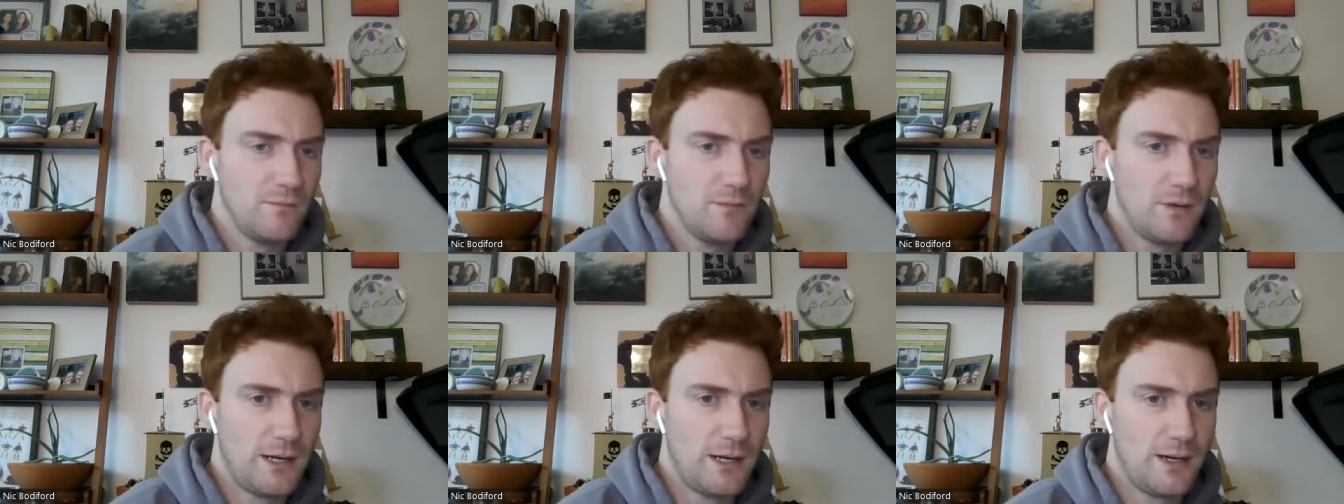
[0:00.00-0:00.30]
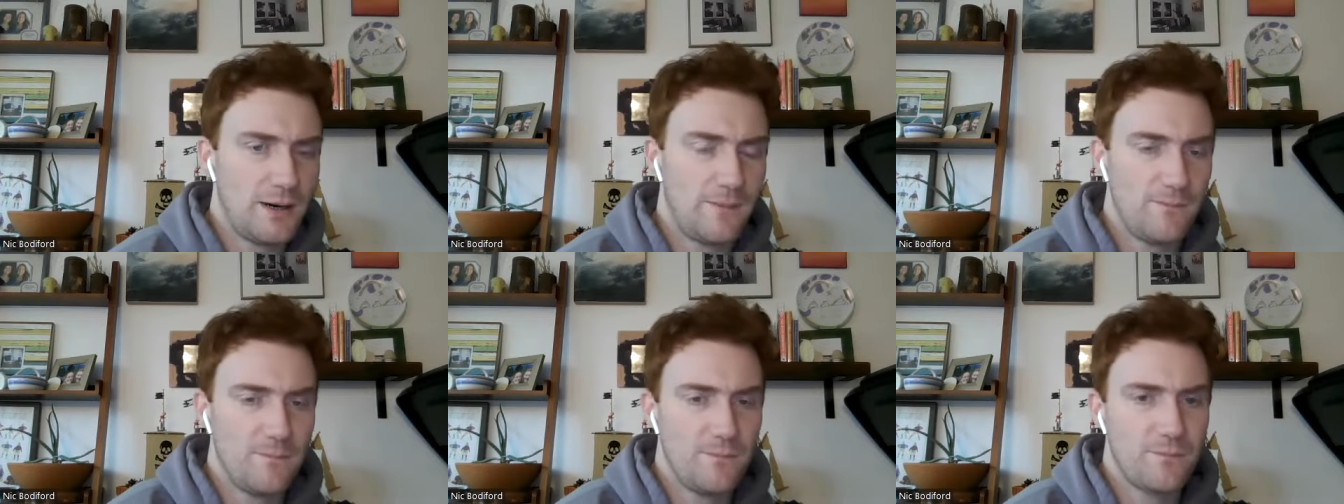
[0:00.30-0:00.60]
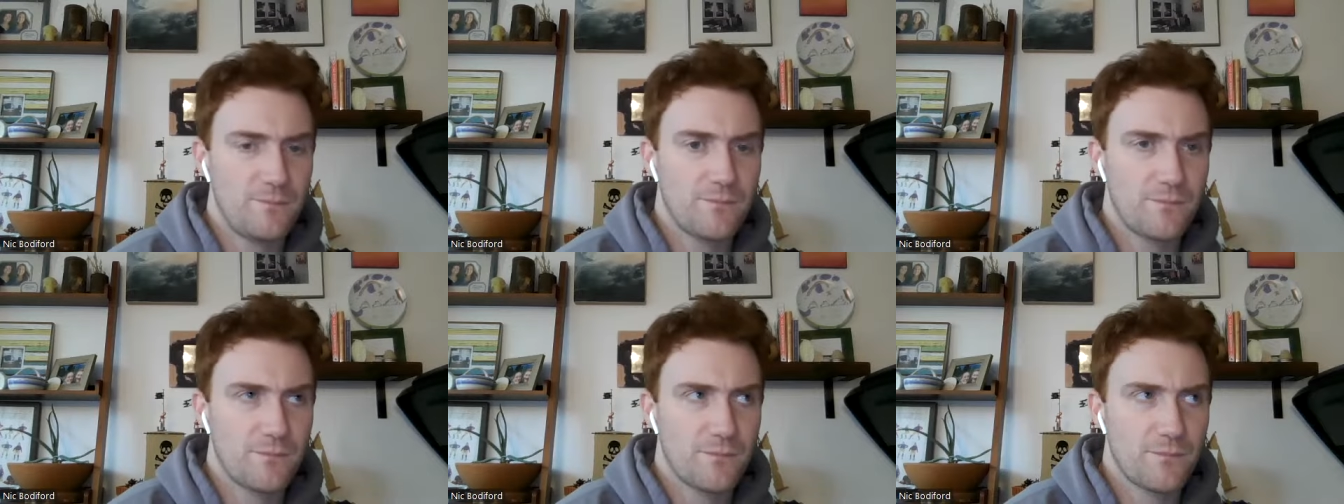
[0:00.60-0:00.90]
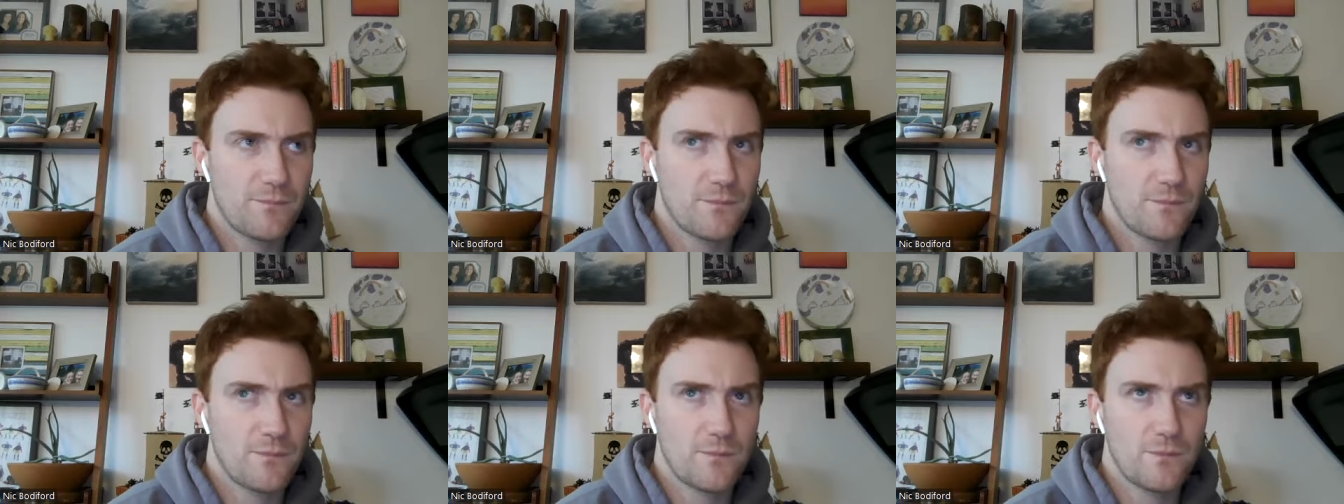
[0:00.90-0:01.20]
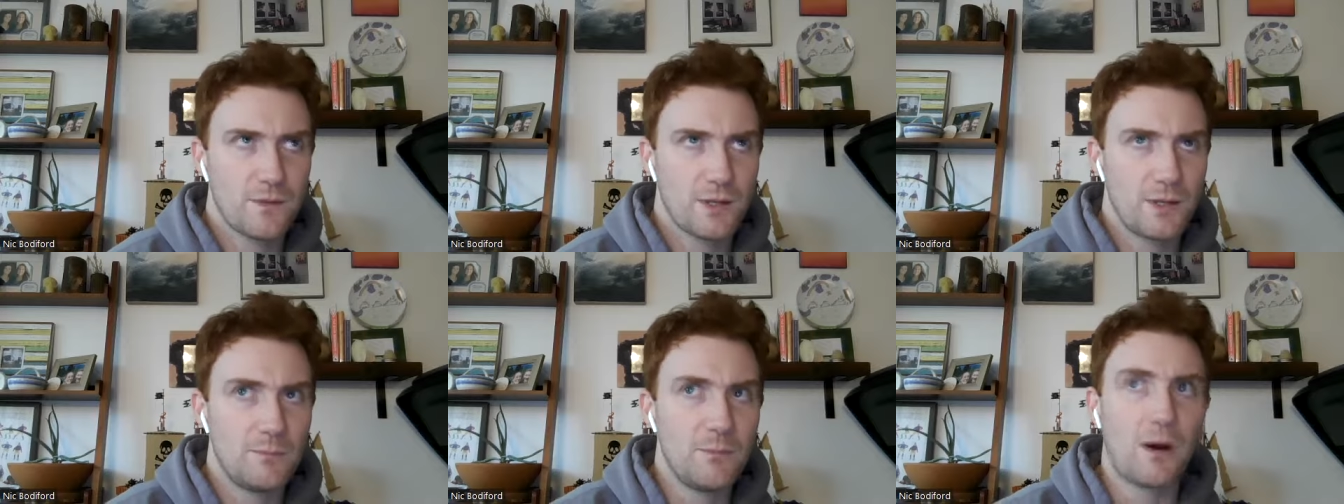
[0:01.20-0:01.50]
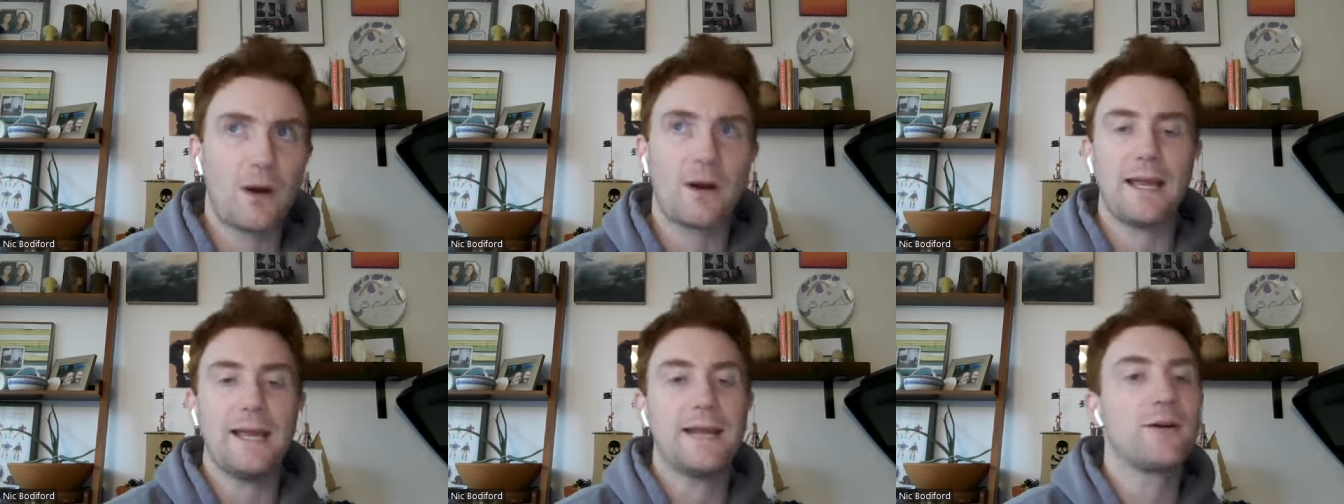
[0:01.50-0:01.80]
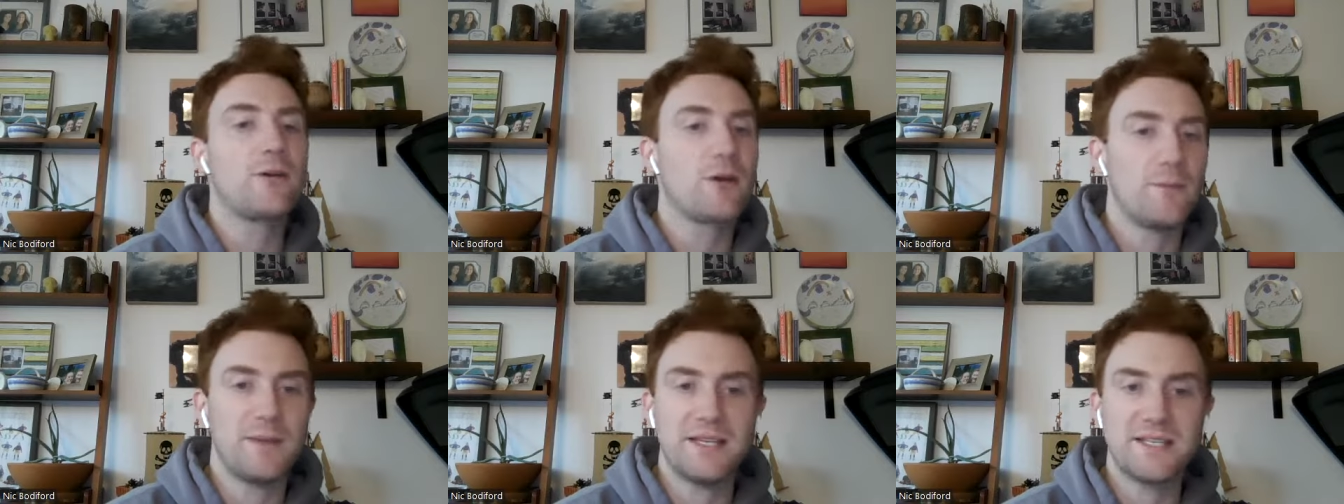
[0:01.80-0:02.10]
uh mark
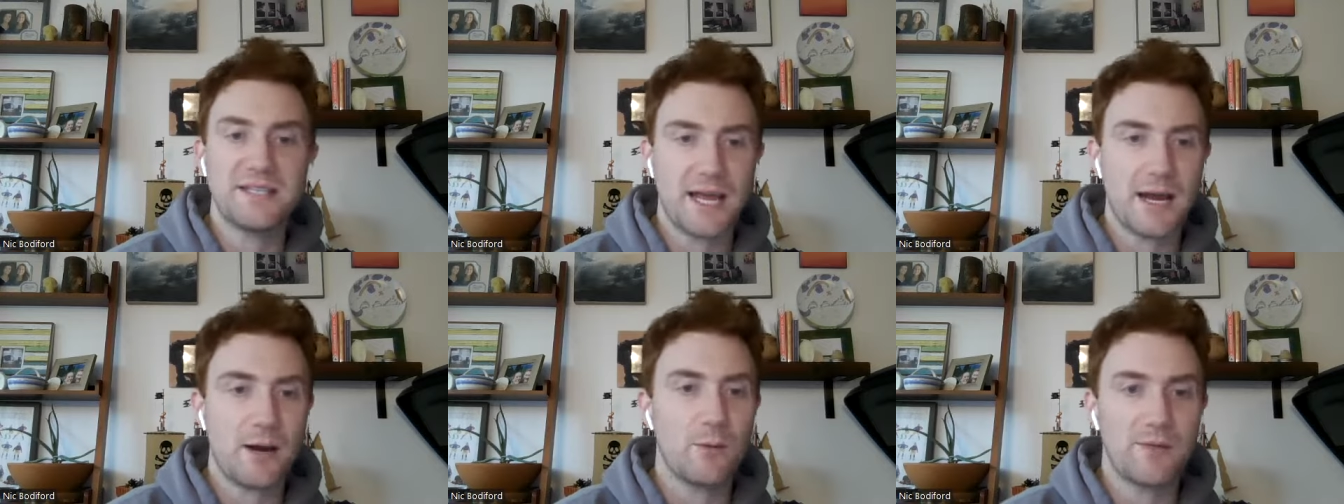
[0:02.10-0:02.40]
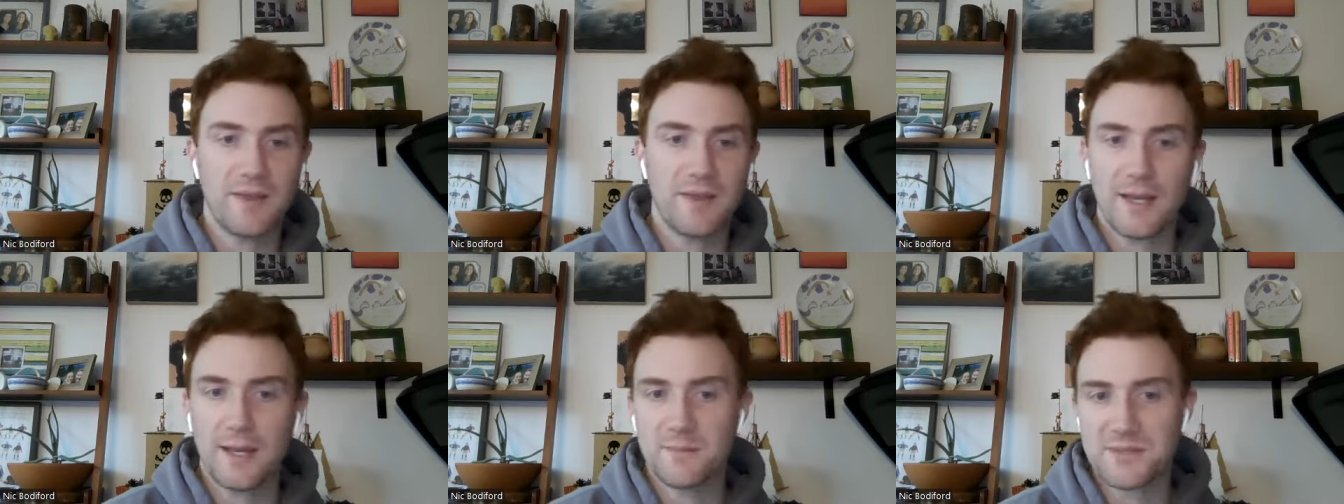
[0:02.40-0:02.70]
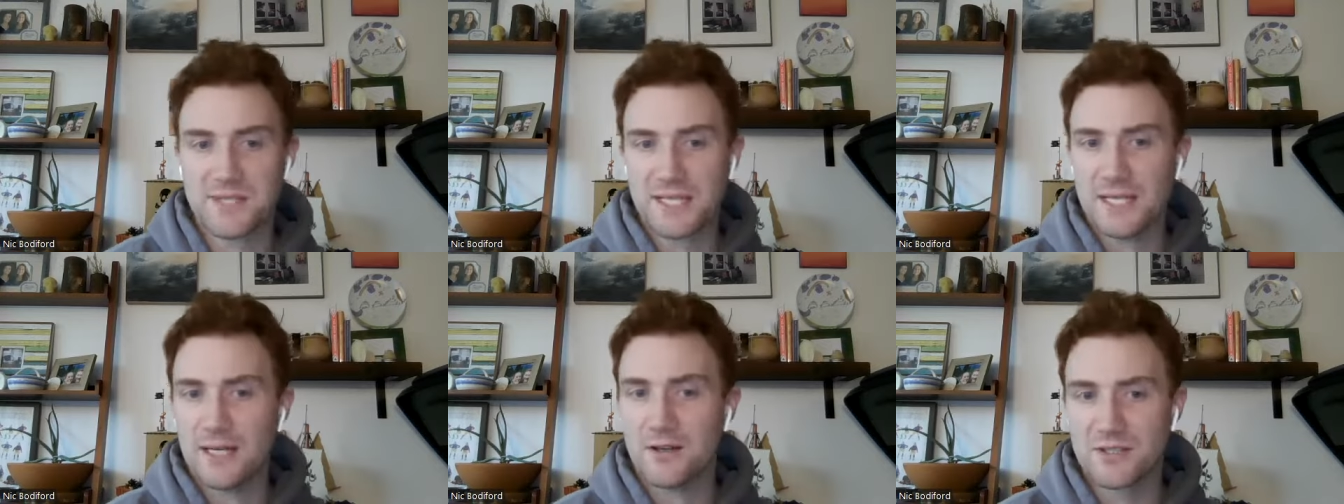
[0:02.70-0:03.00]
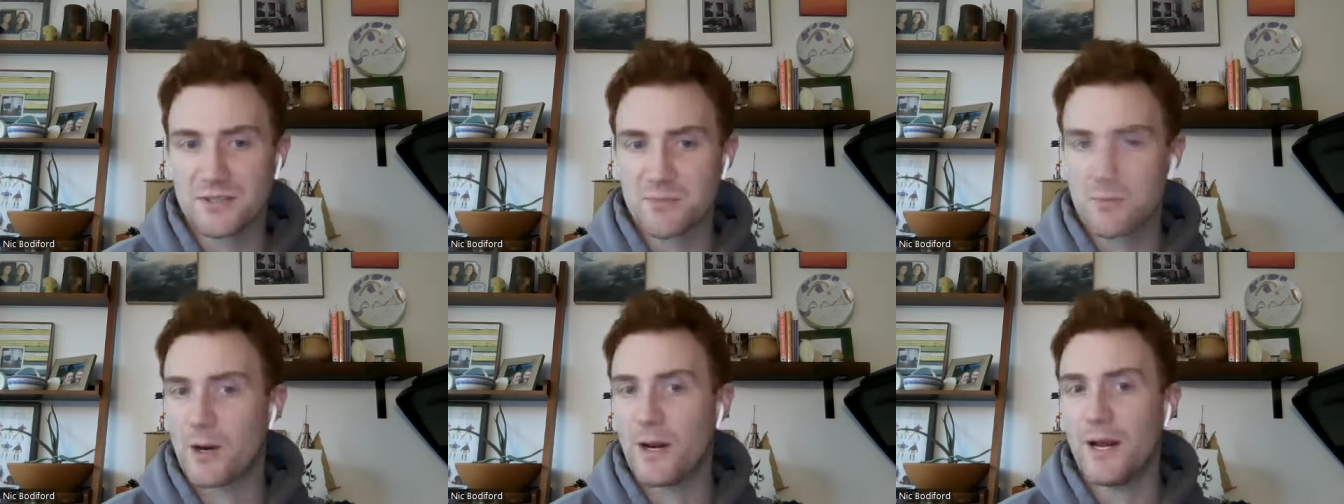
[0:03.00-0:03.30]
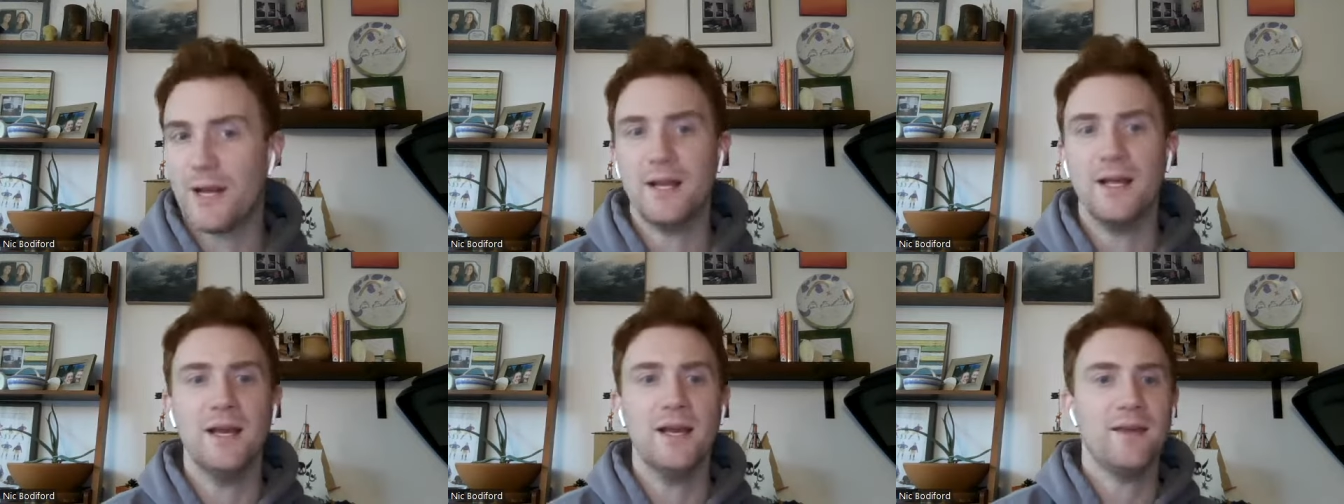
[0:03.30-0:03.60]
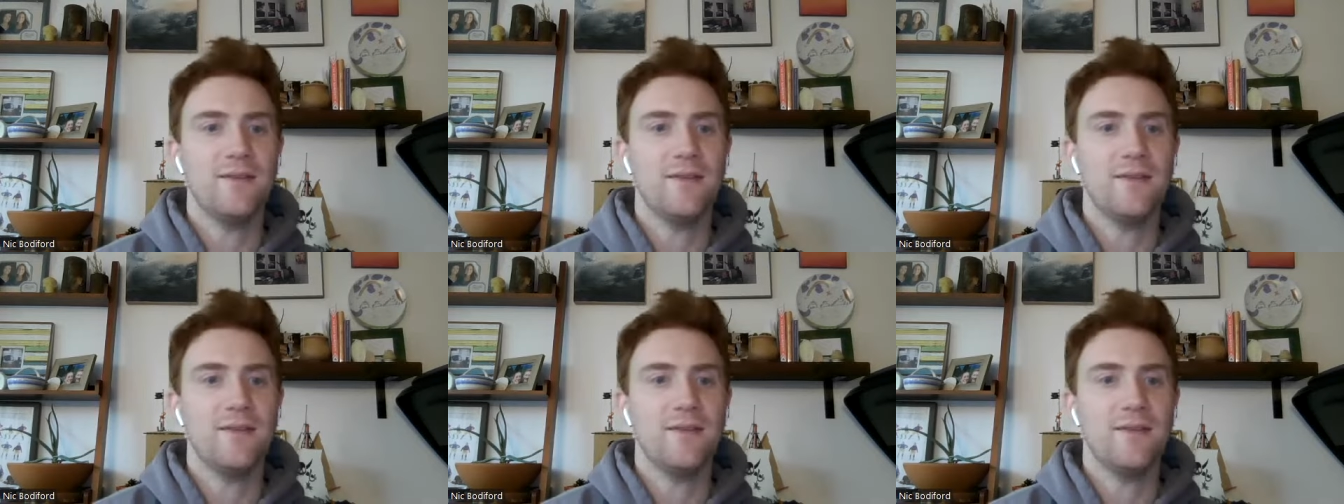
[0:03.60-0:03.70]
ingram he's out with the mcl sprain